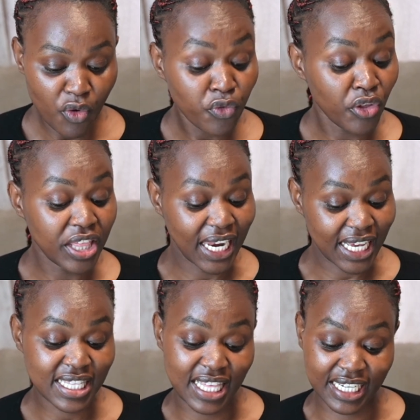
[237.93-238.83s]
for the
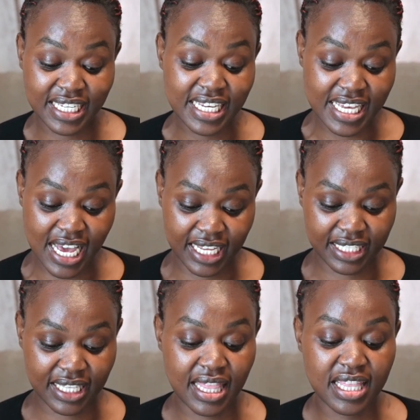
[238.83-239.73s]
next 30
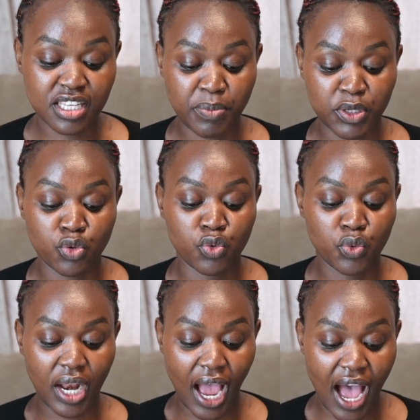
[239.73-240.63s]
years, this person
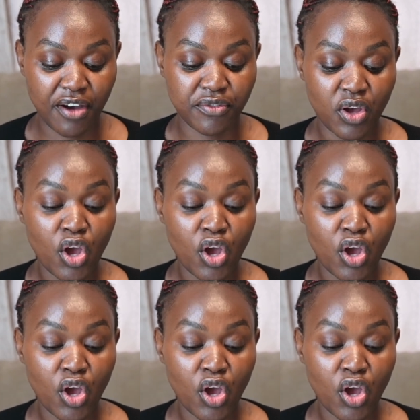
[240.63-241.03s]
will have